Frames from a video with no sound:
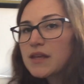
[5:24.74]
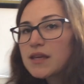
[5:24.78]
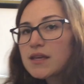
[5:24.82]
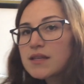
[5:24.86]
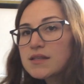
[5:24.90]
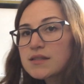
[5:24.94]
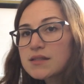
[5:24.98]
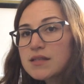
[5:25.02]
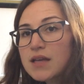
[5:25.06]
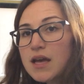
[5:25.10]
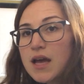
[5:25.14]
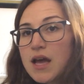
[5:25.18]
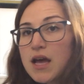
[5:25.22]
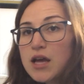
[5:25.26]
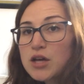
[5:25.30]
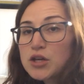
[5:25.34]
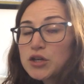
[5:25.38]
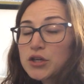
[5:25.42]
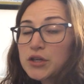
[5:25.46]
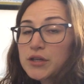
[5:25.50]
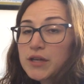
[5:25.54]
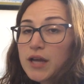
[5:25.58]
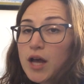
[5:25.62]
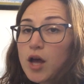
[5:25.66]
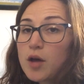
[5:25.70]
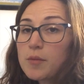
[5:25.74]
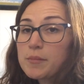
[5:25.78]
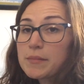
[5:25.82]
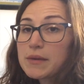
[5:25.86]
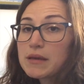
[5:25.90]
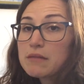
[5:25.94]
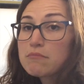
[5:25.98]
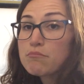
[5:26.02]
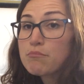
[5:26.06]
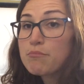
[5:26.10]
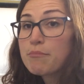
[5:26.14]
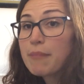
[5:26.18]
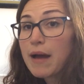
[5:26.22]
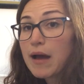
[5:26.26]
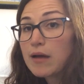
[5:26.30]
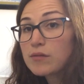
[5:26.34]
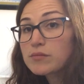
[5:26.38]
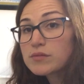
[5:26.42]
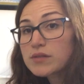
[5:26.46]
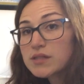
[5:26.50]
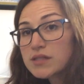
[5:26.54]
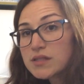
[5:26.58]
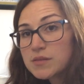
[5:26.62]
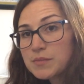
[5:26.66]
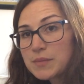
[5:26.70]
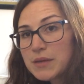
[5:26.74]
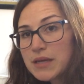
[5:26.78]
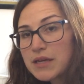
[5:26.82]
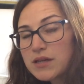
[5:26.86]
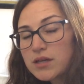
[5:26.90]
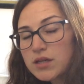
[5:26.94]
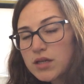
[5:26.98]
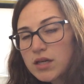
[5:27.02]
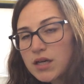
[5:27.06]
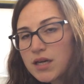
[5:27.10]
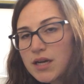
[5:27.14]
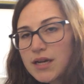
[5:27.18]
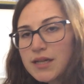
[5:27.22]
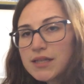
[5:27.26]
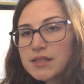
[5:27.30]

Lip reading: these could help me bounce Peter,